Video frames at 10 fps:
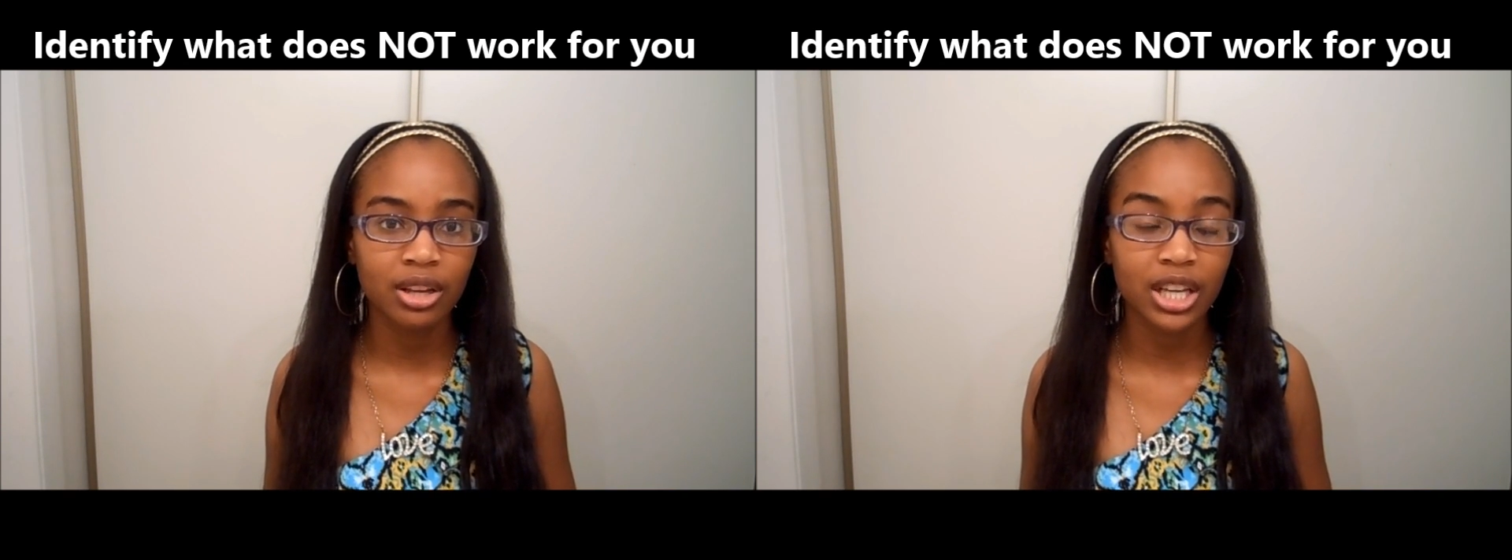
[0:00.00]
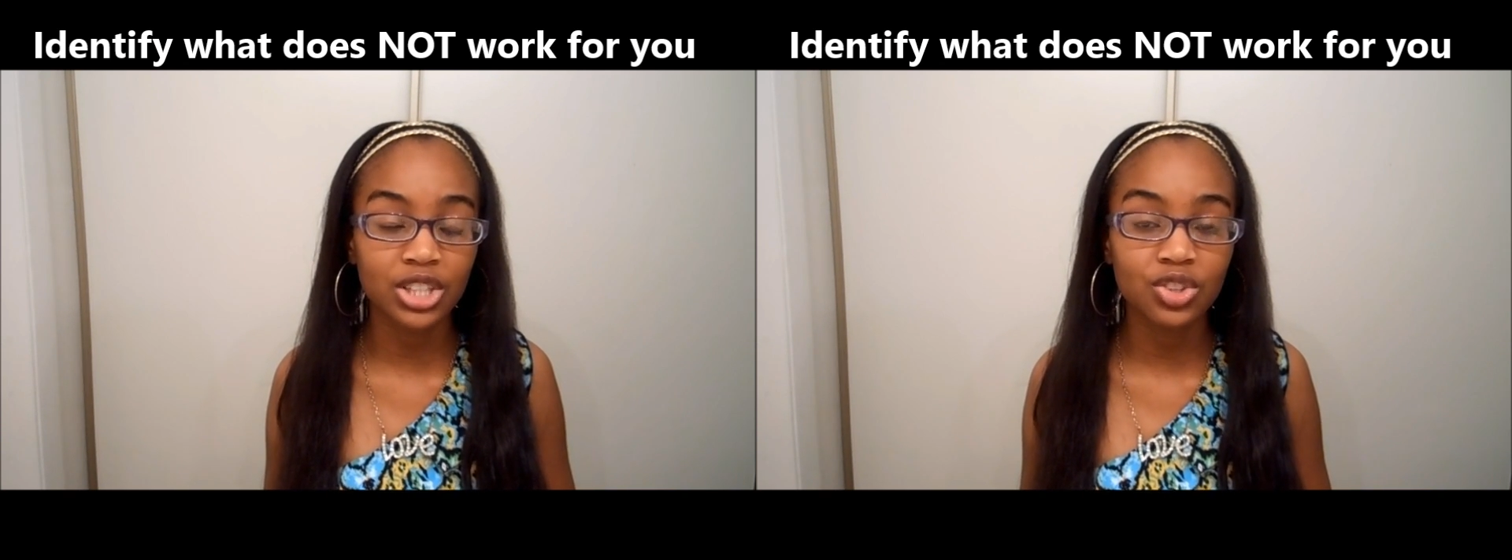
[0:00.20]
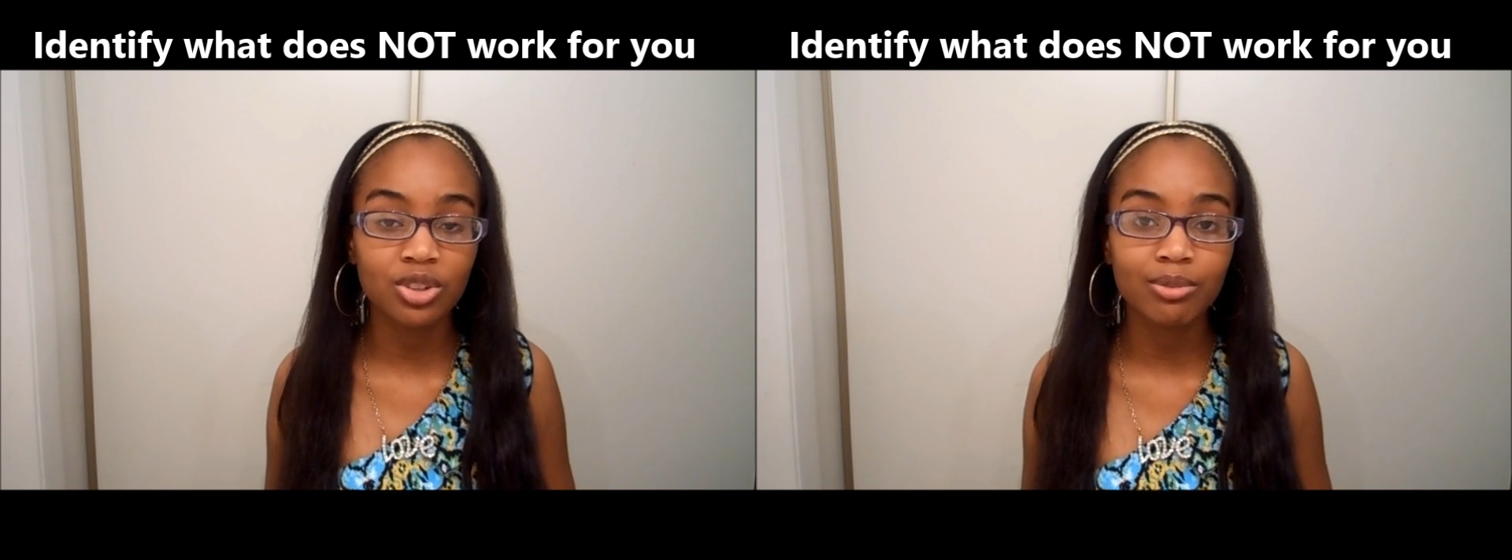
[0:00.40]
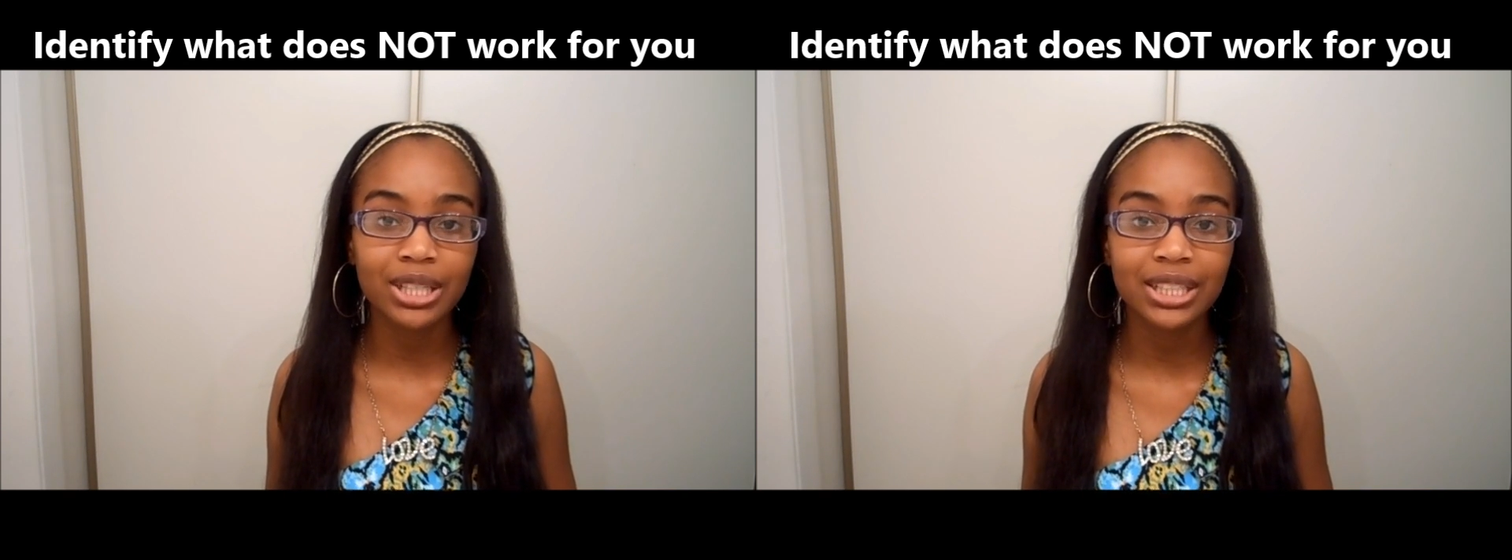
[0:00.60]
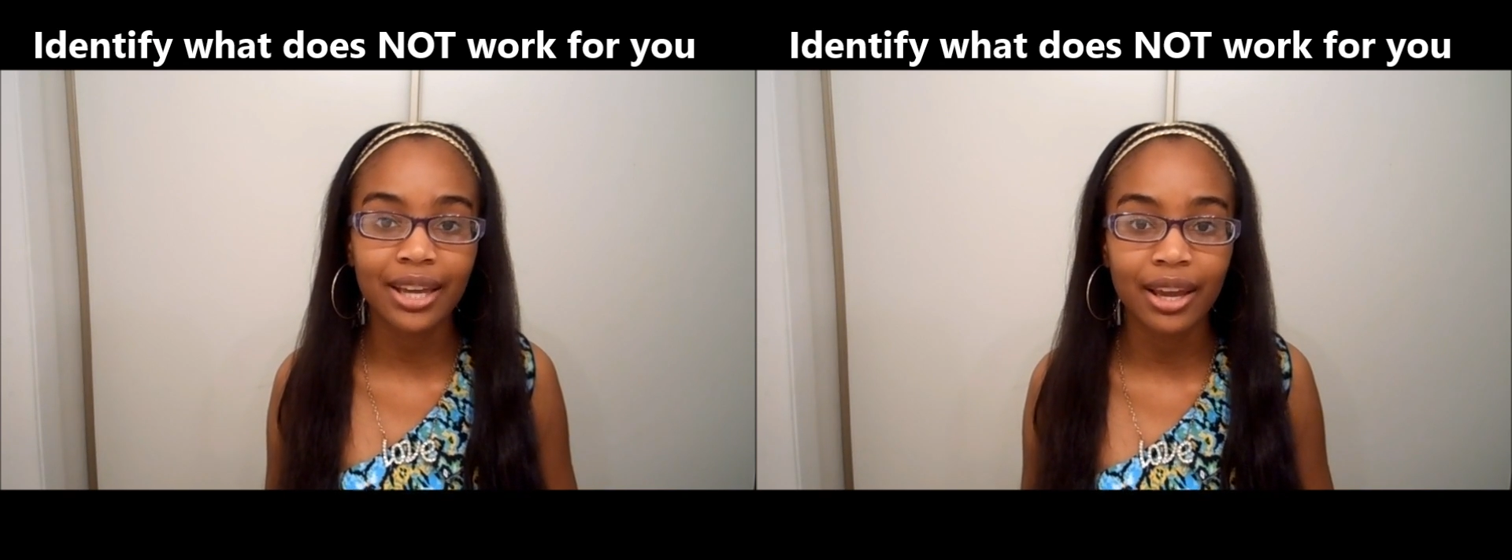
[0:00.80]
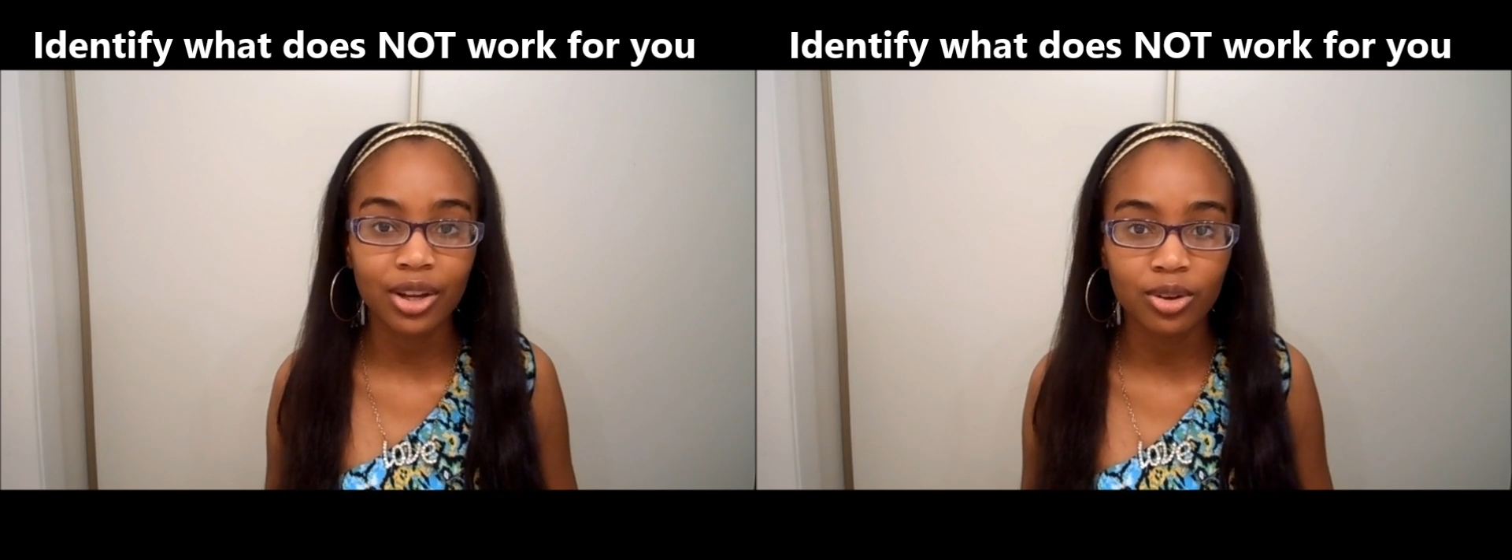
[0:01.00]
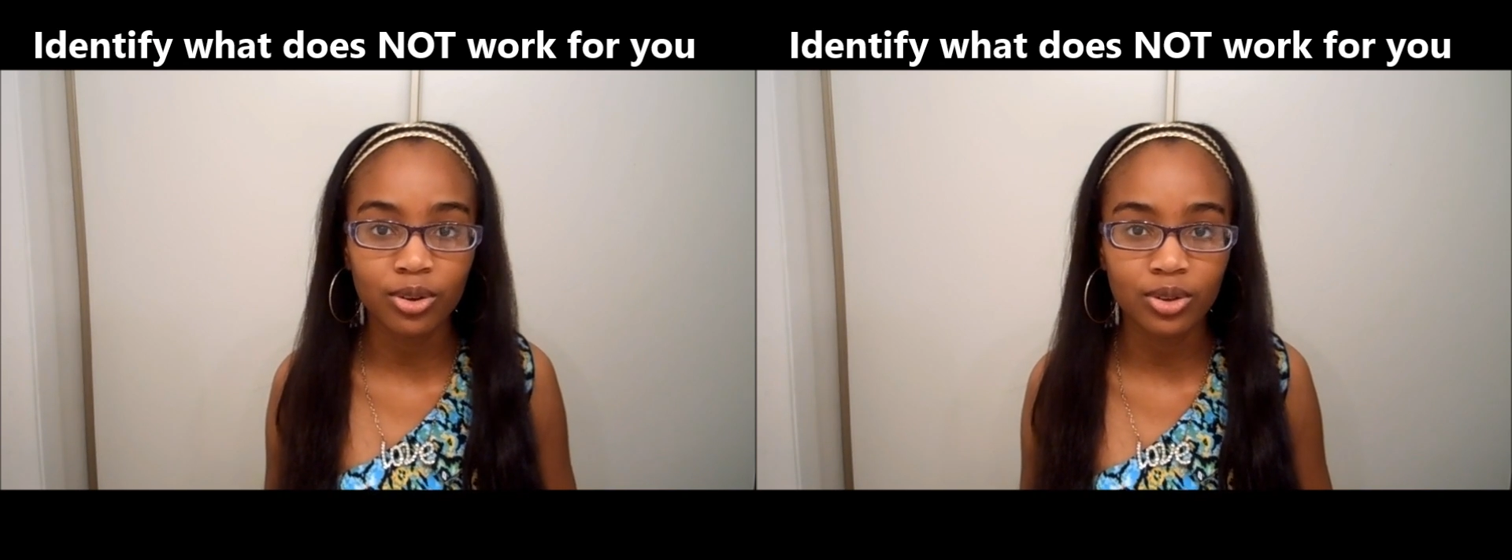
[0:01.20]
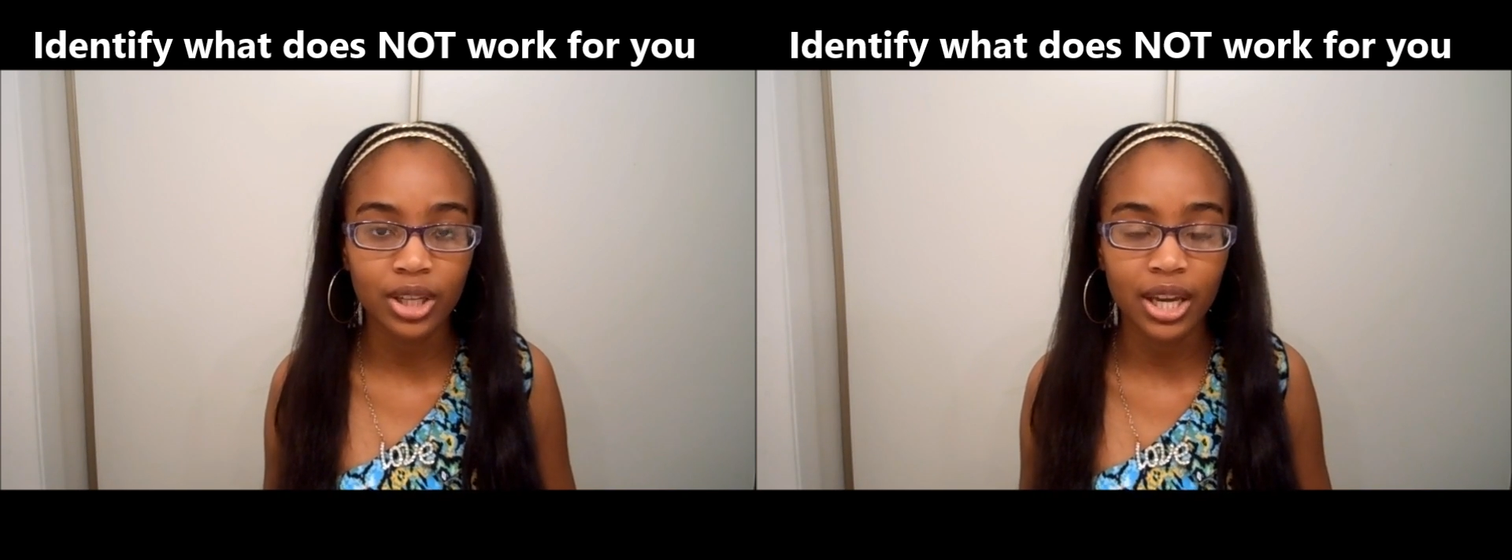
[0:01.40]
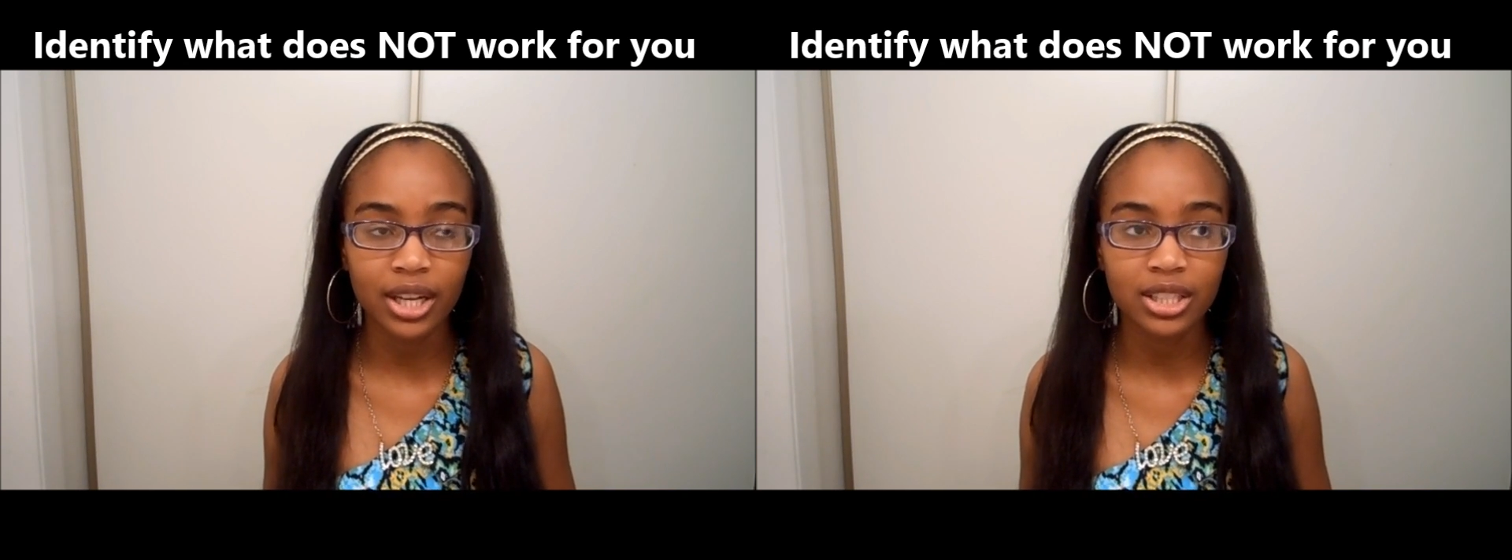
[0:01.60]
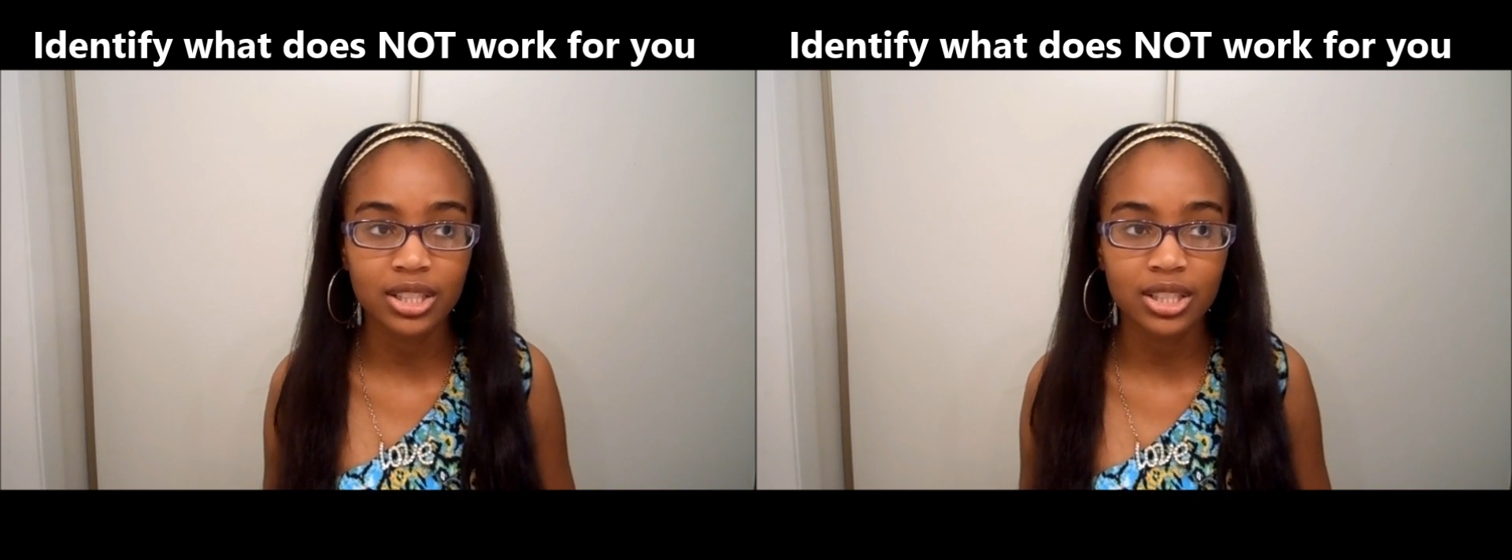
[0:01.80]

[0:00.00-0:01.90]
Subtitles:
extremely tangled, and